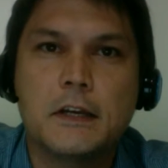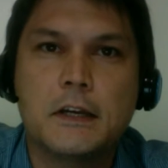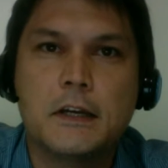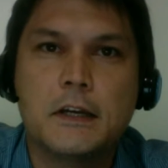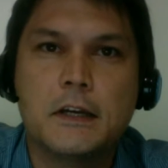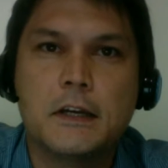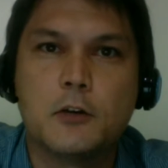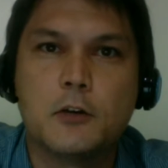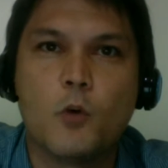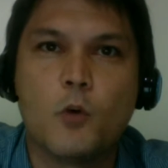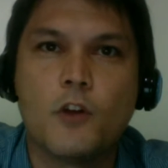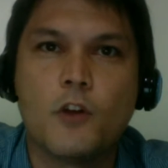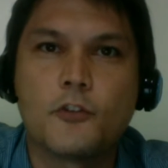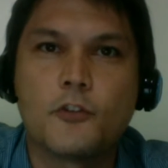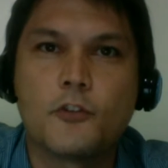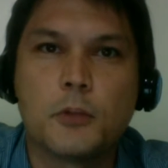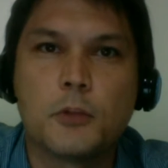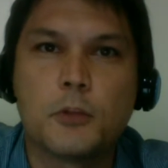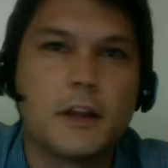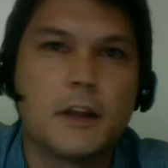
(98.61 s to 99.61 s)
what
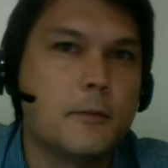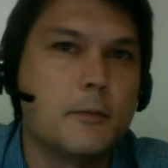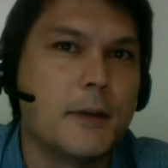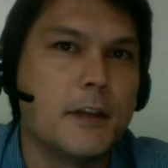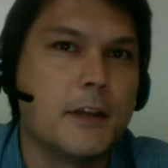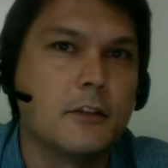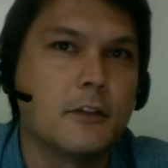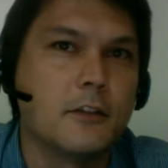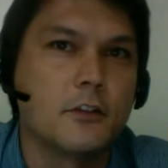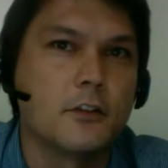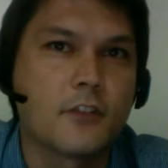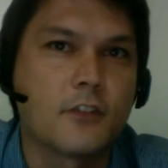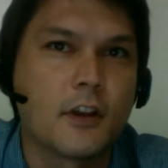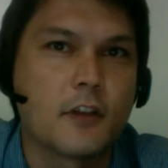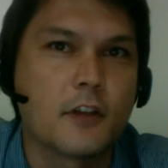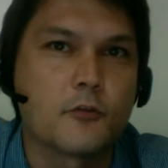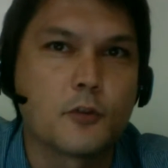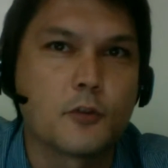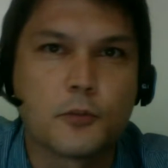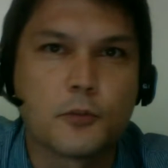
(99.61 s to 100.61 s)
supply and demand looks
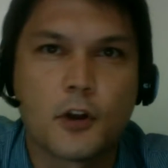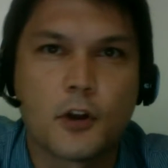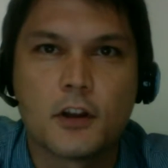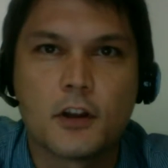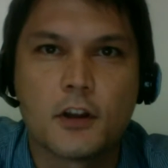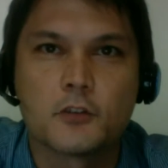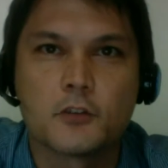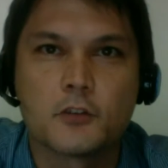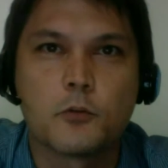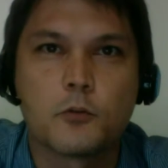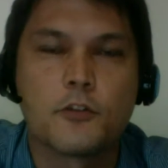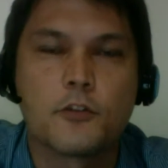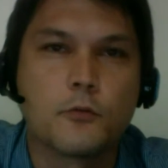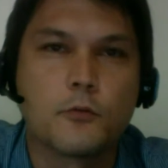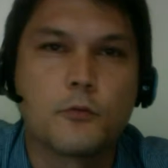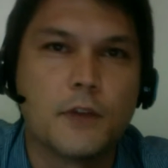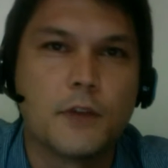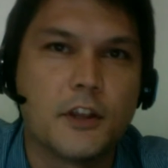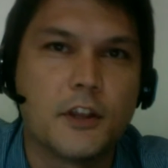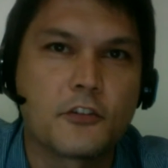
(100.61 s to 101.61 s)
like for a product, what are the
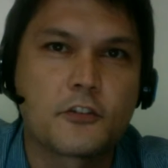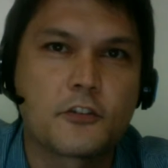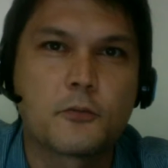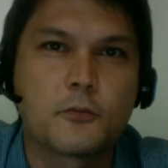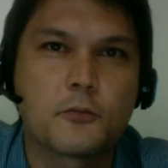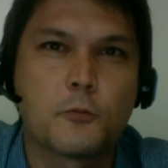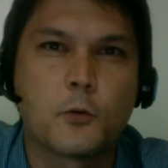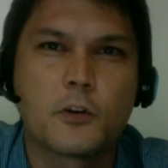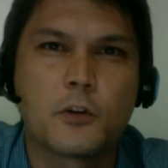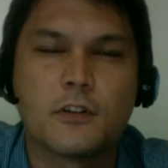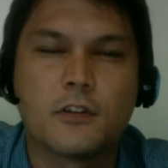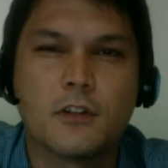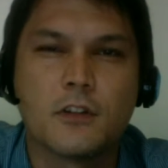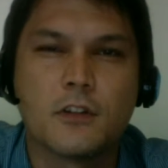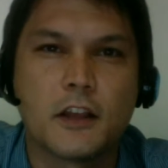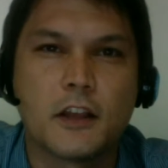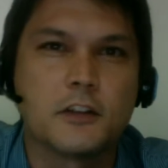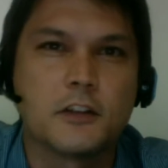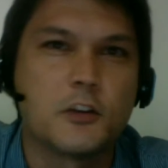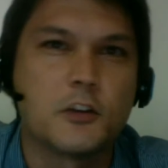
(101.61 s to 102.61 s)
risks, what are the
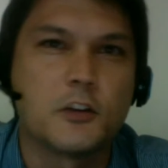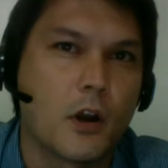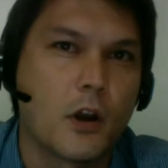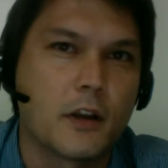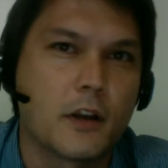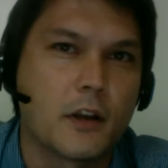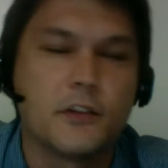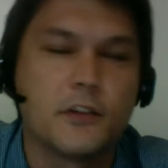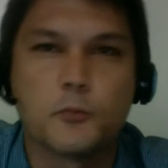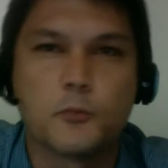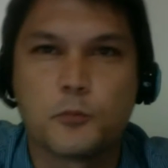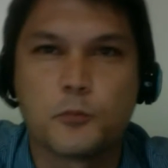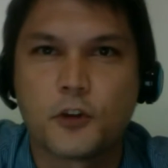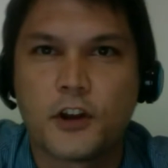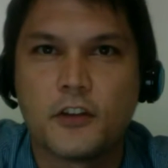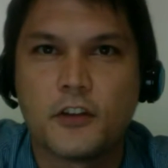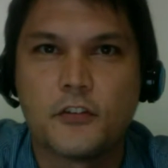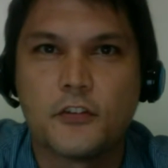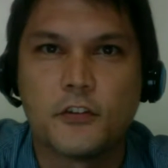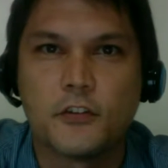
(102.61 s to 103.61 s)
likely quantities and
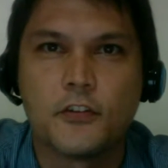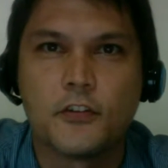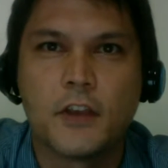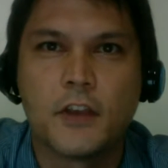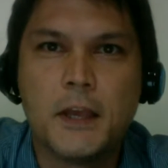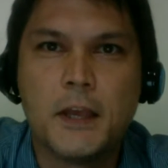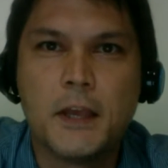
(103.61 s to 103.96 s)
prices,